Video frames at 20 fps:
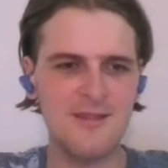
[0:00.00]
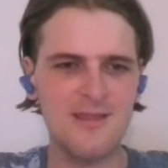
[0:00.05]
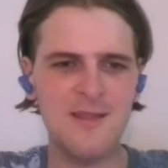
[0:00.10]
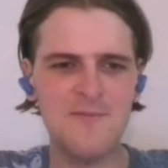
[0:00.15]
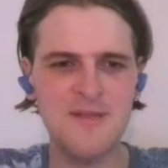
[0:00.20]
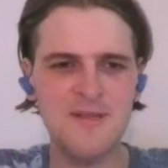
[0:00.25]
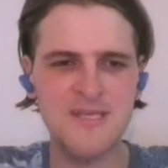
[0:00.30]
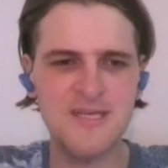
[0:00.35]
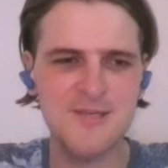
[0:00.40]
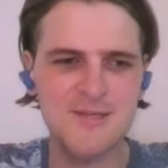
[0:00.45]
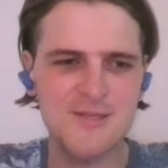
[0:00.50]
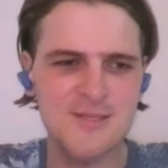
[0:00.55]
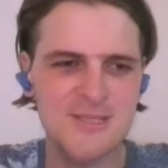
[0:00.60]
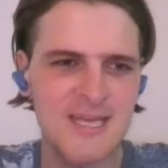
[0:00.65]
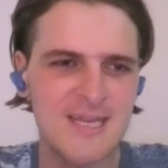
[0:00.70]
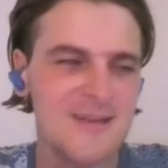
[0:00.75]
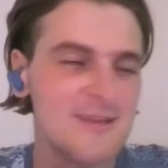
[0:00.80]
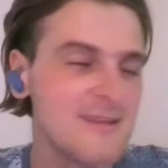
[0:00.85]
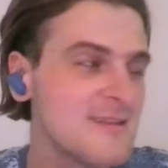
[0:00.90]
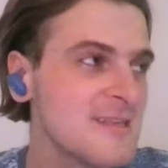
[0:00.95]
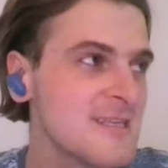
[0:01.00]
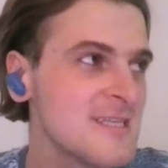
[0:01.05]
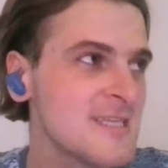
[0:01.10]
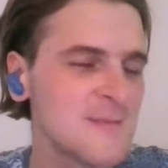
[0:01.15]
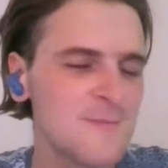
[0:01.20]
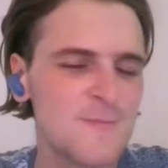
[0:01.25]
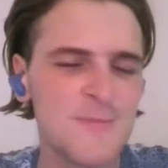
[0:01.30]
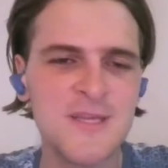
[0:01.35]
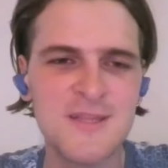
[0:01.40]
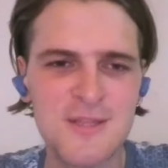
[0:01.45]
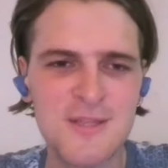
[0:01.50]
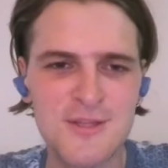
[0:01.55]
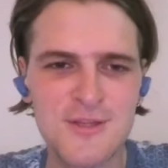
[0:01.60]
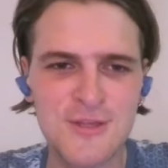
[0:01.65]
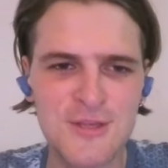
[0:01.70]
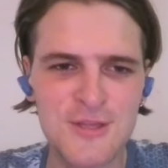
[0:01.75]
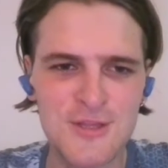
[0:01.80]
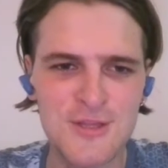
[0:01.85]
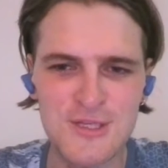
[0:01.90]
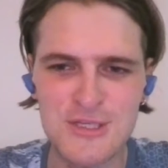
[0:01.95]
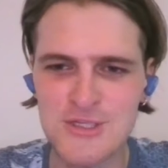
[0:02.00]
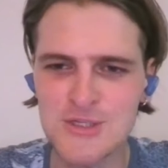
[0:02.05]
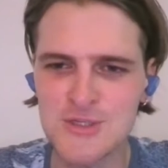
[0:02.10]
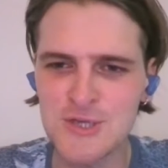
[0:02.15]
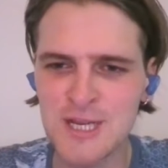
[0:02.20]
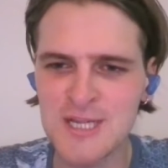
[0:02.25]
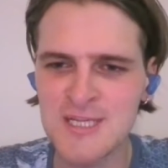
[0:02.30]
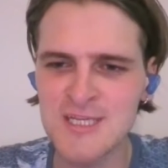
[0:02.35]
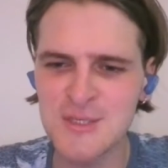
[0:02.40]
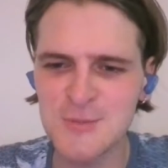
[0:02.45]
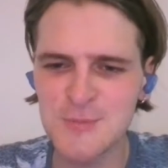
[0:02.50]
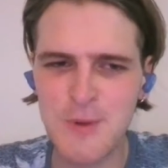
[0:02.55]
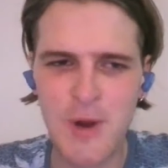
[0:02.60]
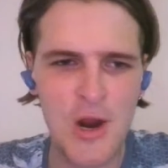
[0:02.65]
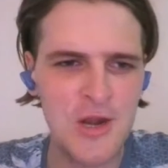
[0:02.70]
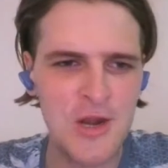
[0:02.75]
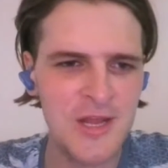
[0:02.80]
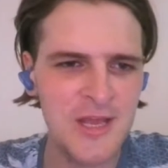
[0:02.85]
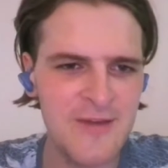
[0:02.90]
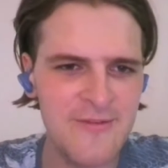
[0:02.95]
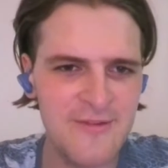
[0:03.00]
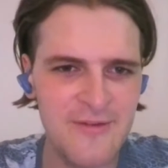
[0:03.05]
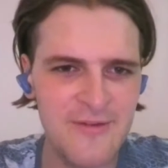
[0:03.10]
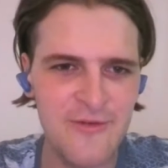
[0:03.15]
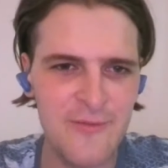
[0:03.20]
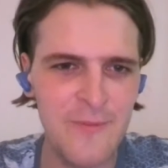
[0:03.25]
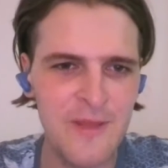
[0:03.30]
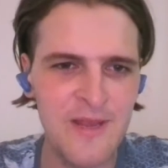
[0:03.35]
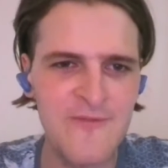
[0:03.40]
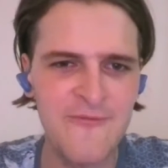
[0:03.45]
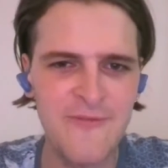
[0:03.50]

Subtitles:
Let me tell you, Zain, this has been the strangest party I've ever been